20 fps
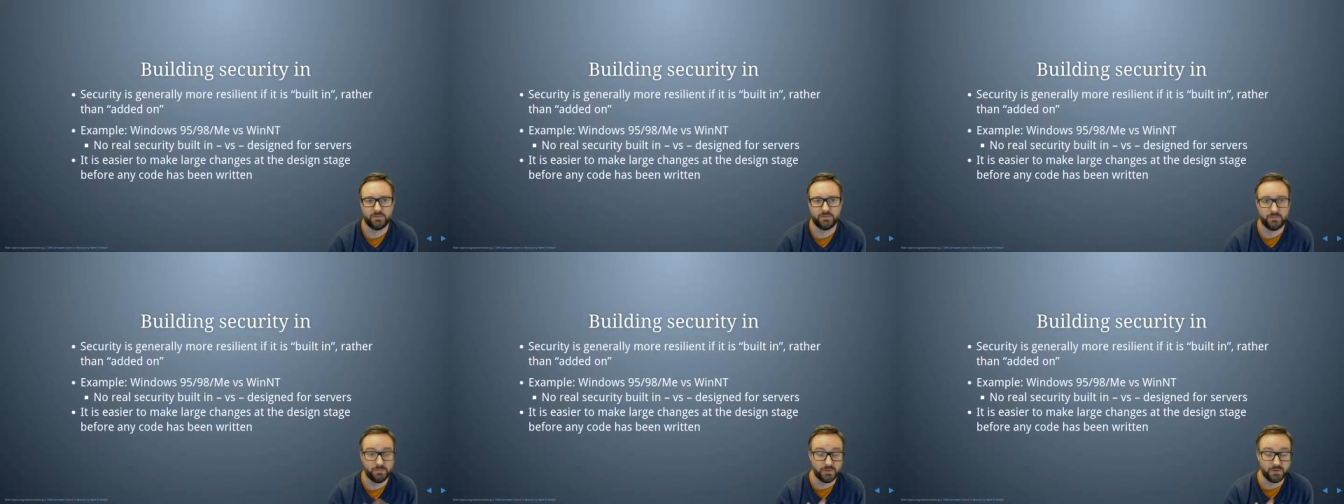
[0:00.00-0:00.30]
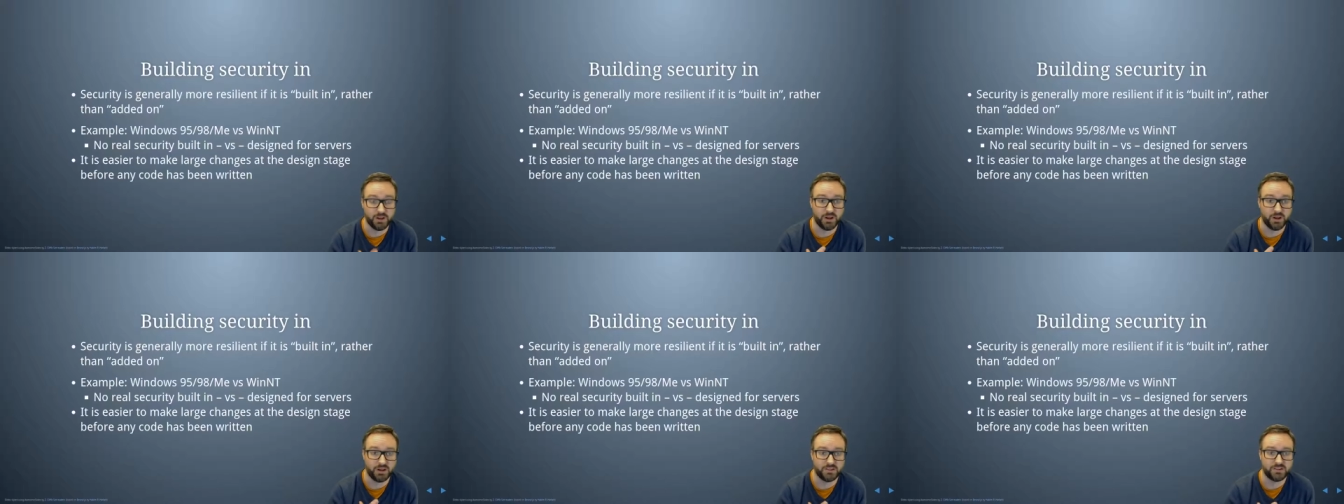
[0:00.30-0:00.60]
you
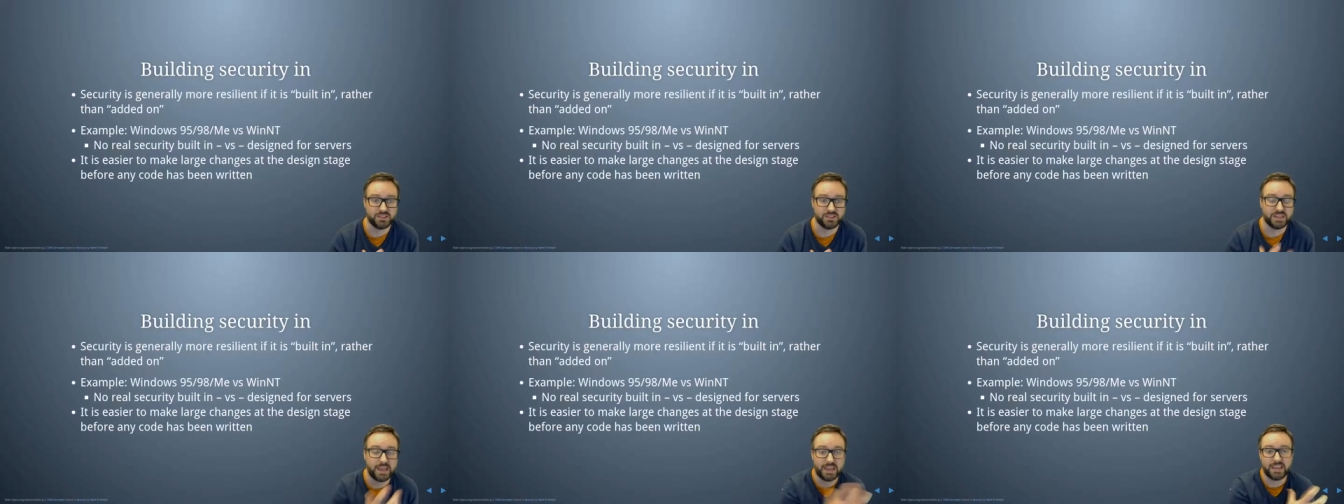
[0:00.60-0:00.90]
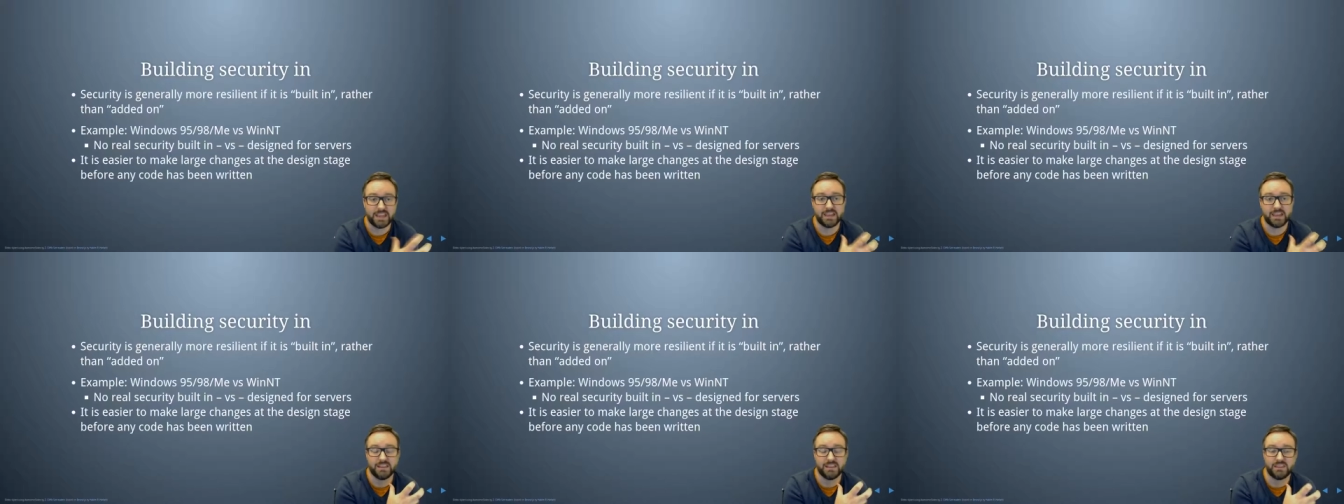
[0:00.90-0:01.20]
know,
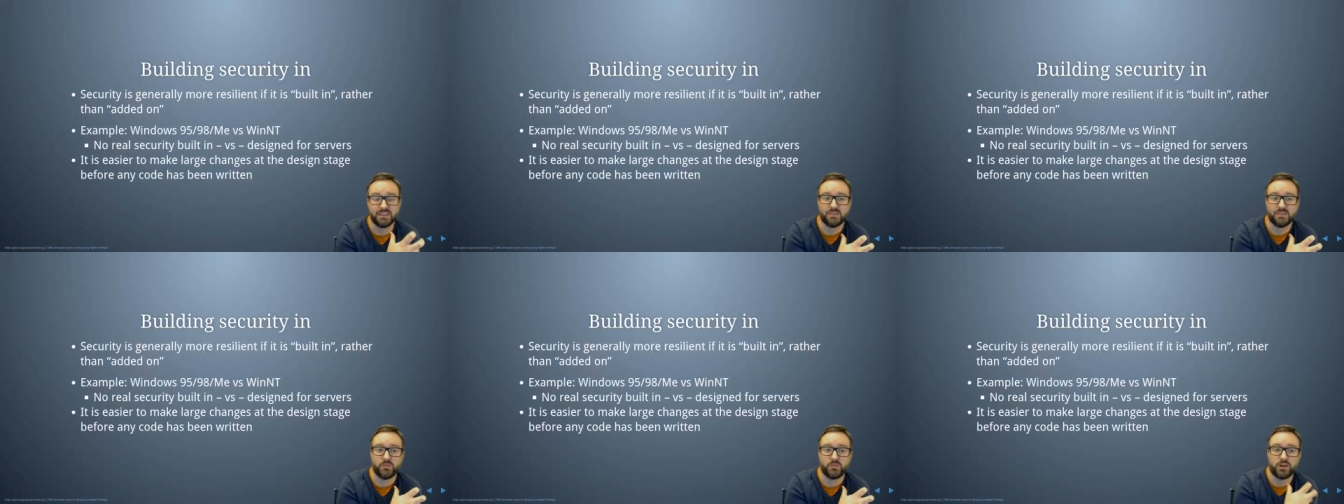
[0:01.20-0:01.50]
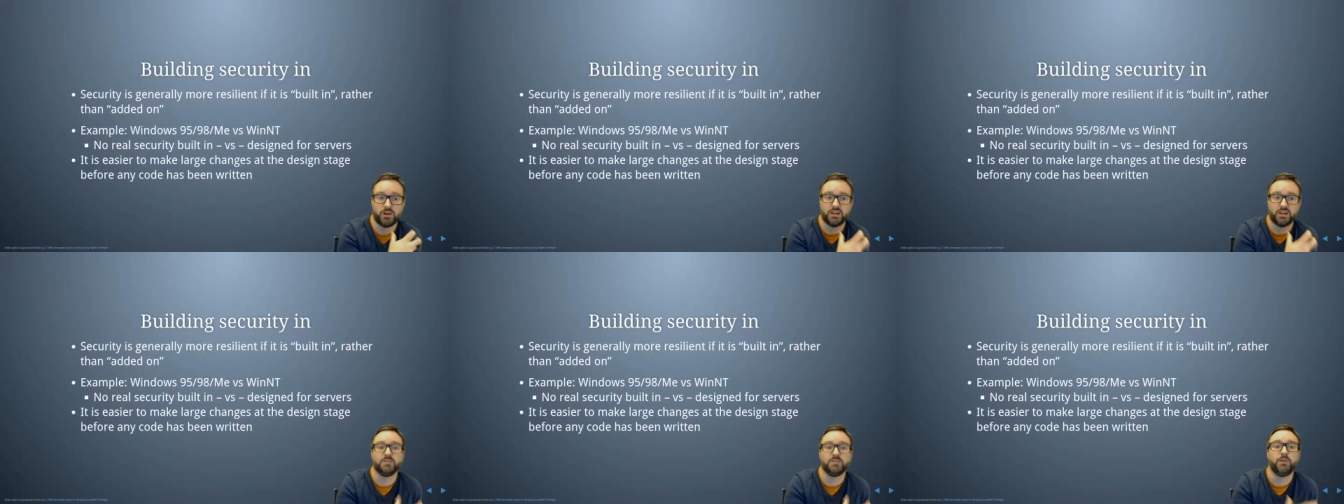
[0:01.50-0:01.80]
taking the
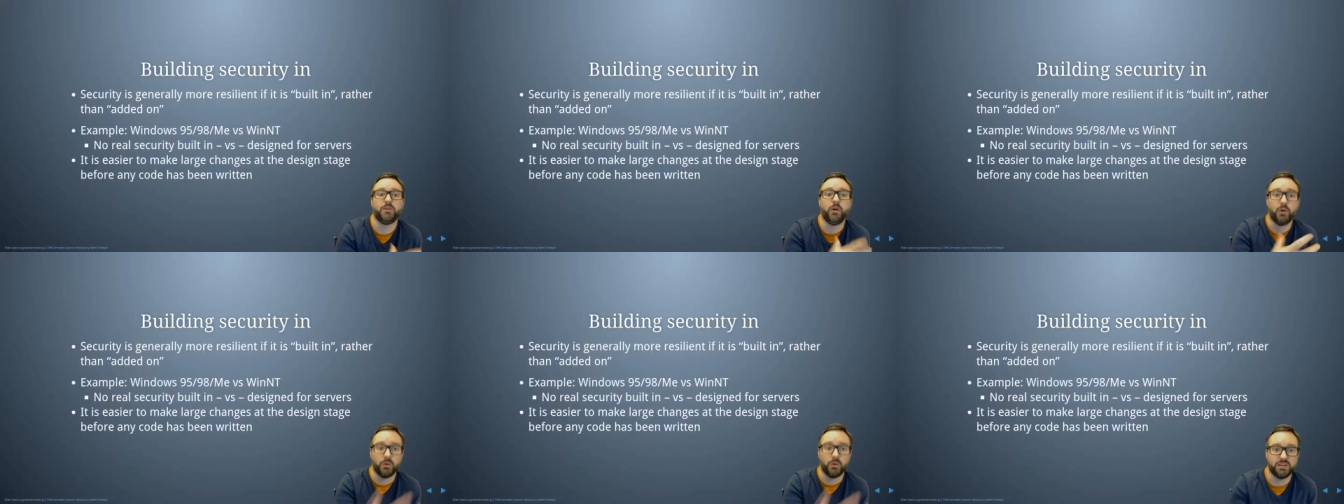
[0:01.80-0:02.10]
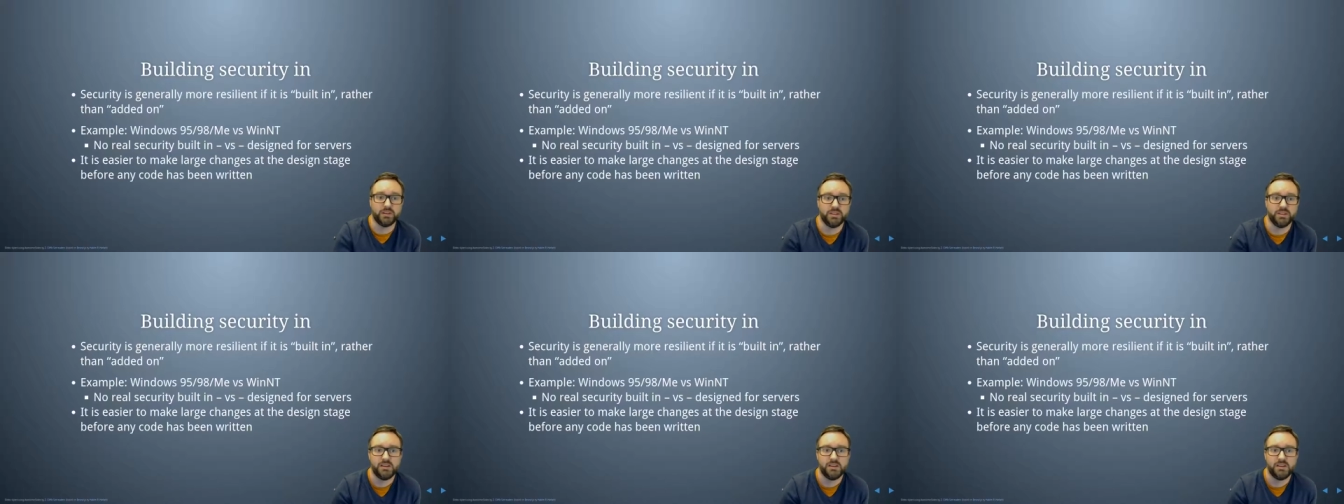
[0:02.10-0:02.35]
product forward,